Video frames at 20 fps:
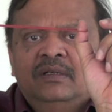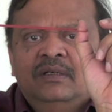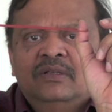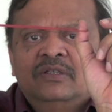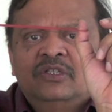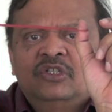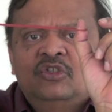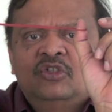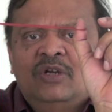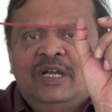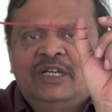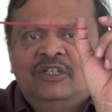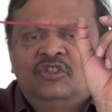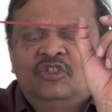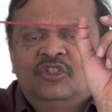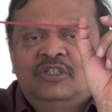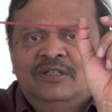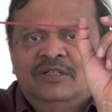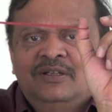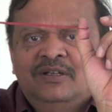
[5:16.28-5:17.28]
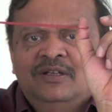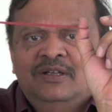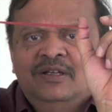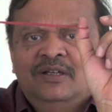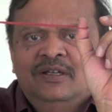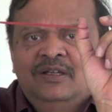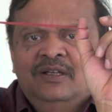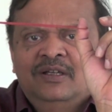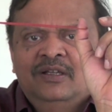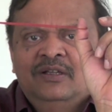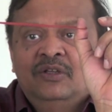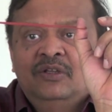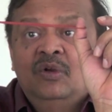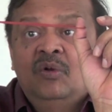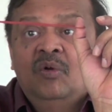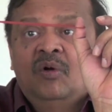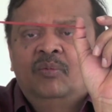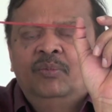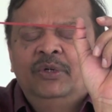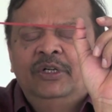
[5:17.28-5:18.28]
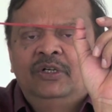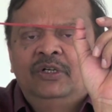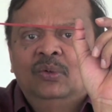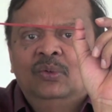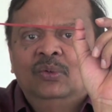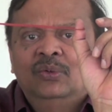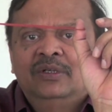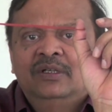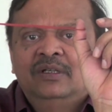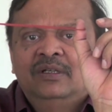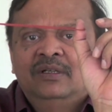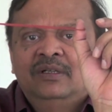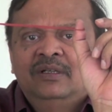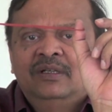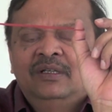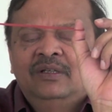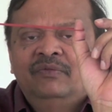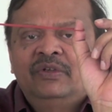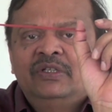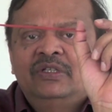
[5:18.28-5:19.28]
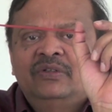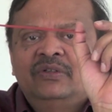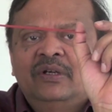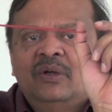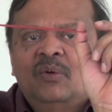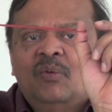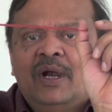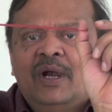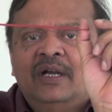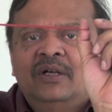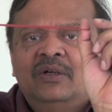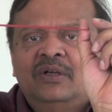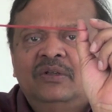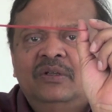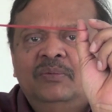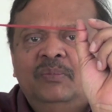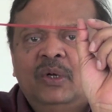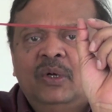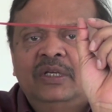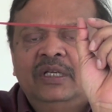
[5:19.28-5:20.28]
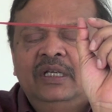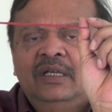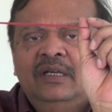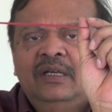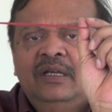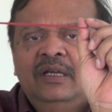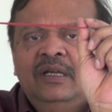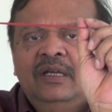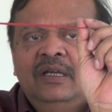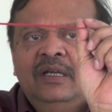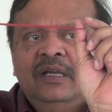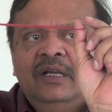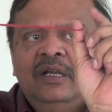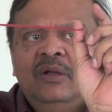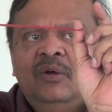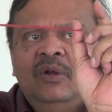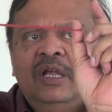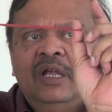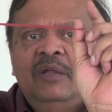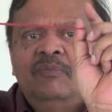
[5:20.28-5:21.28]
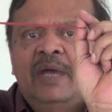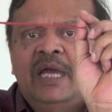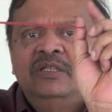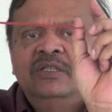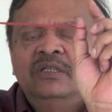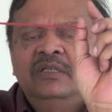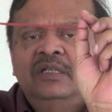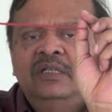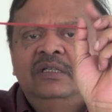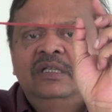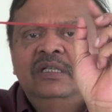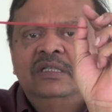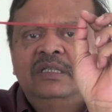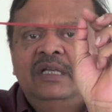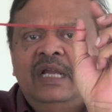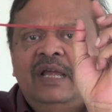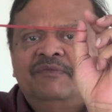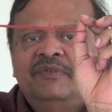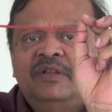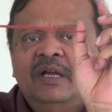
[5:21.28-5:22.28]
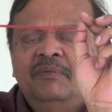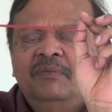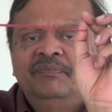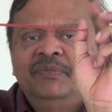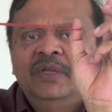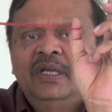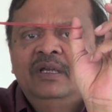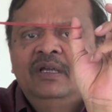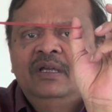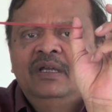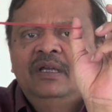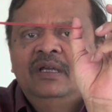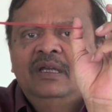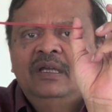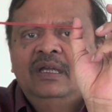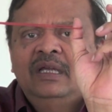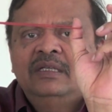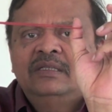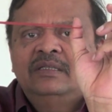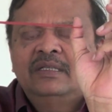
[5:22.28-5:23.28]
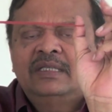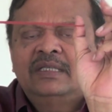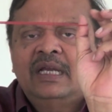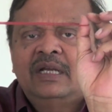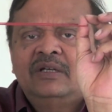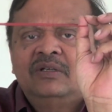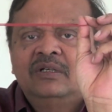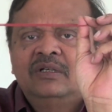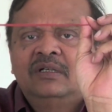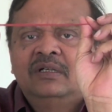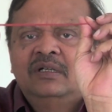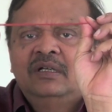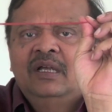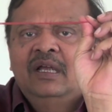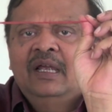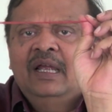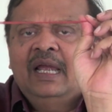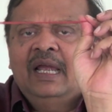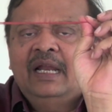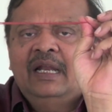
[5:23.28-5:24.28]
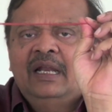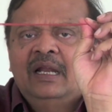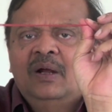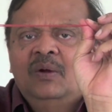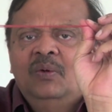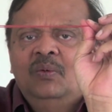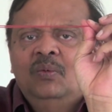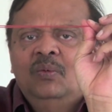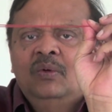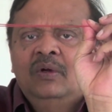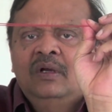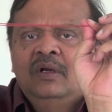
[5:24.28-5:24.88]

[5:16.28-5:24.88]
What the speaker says: stretch, the normal tone which is required to the body. Now imagine that this left thumb is the center. And now,